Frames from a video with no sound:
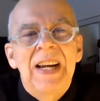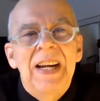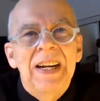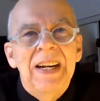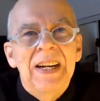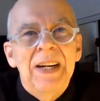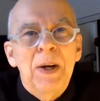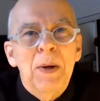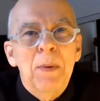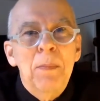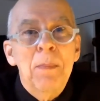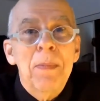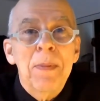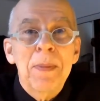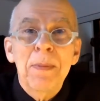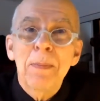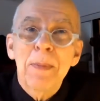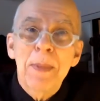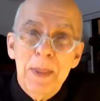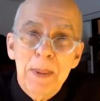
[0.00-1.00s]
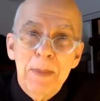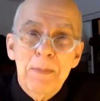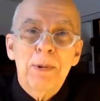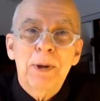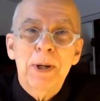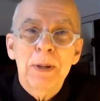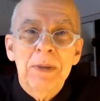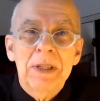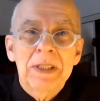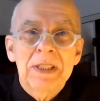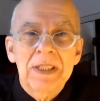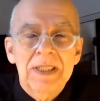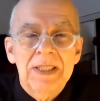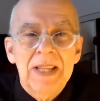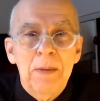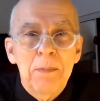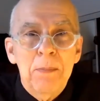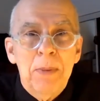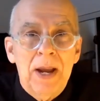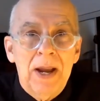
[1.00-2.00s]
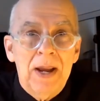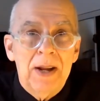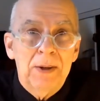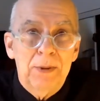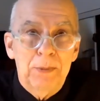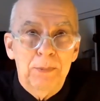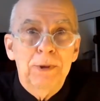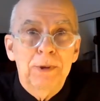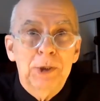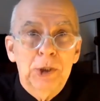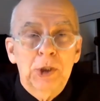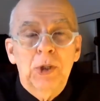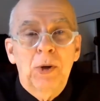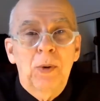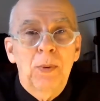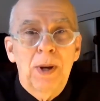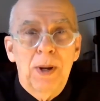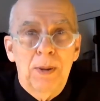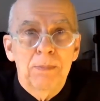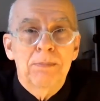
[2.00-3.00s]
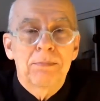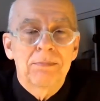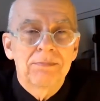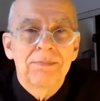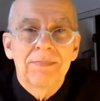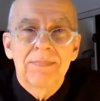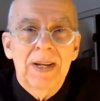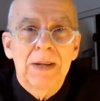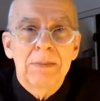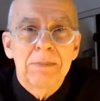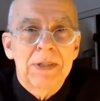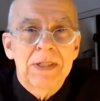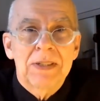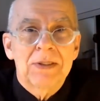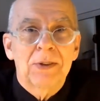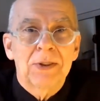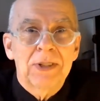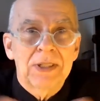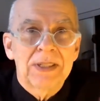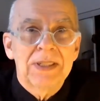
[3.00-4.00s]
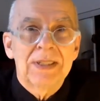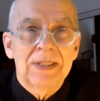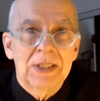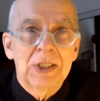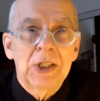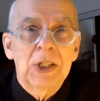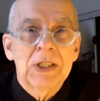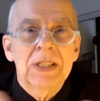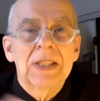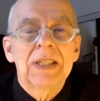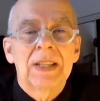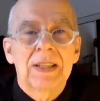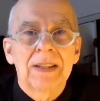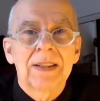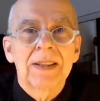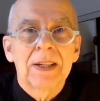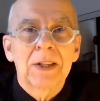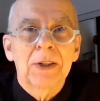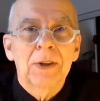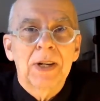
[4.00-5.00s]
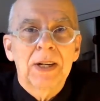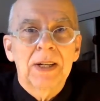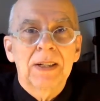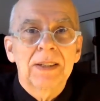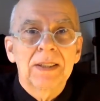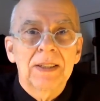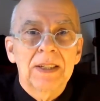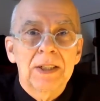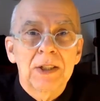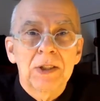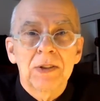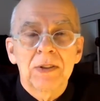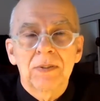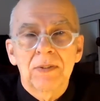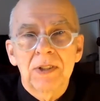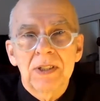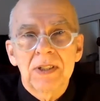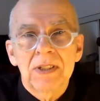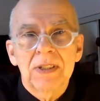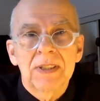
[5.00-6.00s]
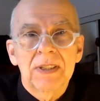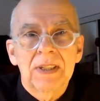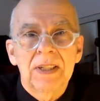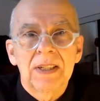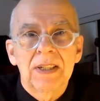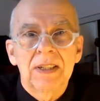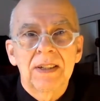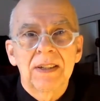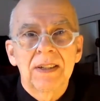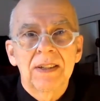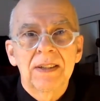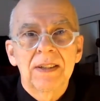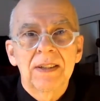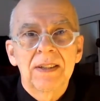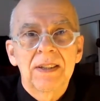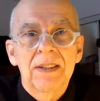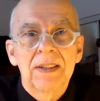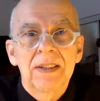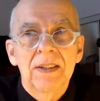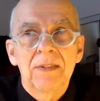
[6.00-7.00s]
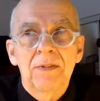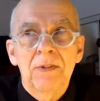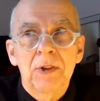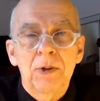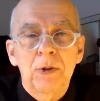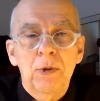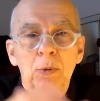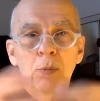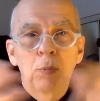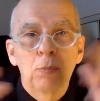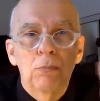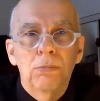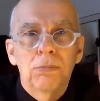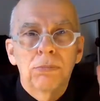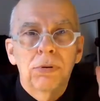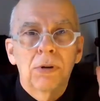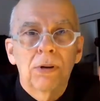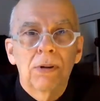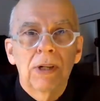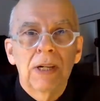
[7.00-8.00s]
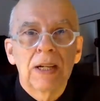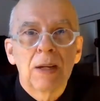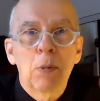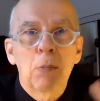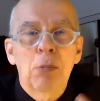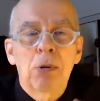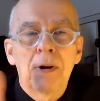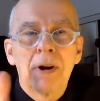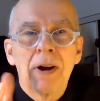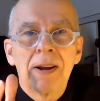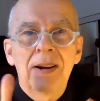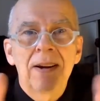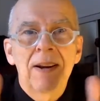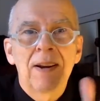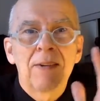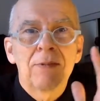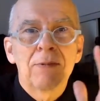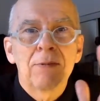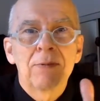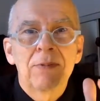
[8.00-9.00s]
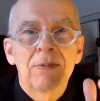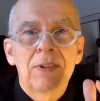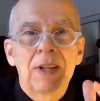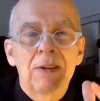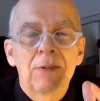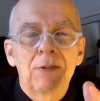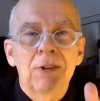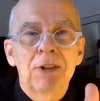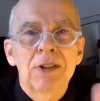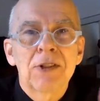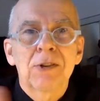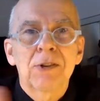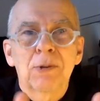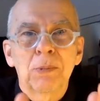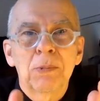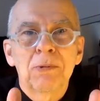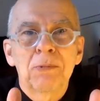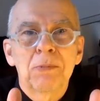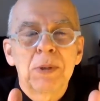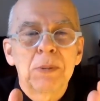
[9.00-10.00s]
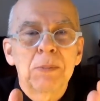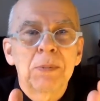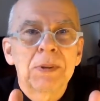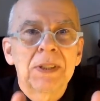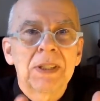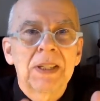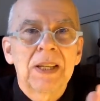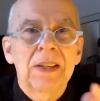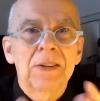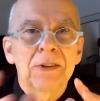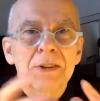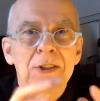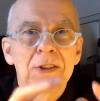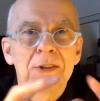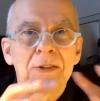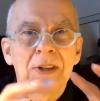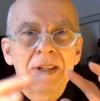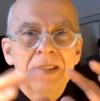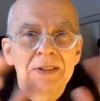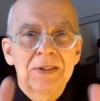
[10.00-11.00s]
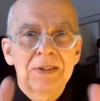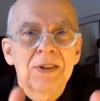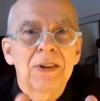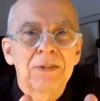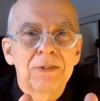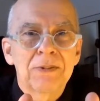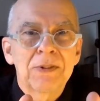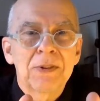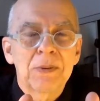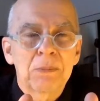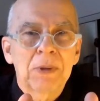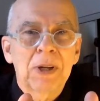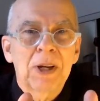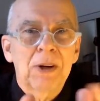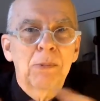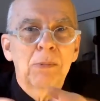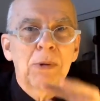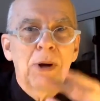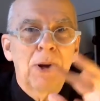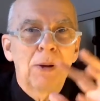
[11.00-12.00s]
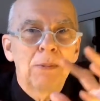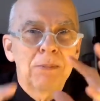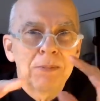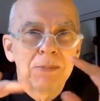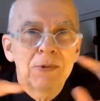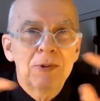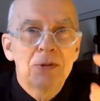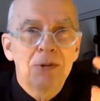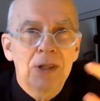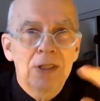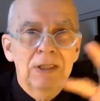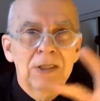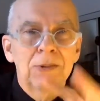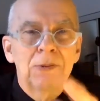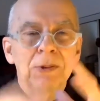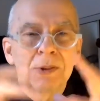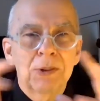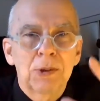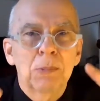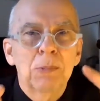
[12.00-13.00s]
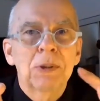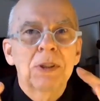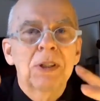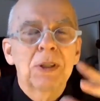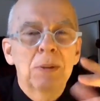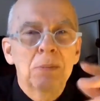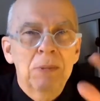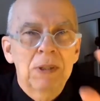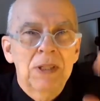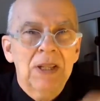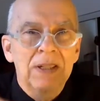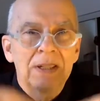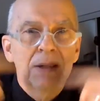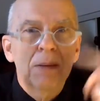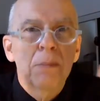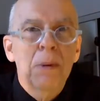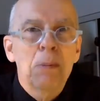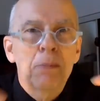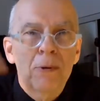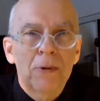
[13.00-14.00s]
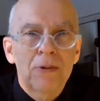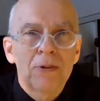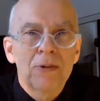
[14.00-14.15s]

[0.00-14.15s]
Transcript: Um, pretty much the same pattern will show up. I'm just sort of suggesting theoretically, universally, and if you bring a broad enough diverse group of people together to try and solve some kind of problems, right, to interpret them and then come up with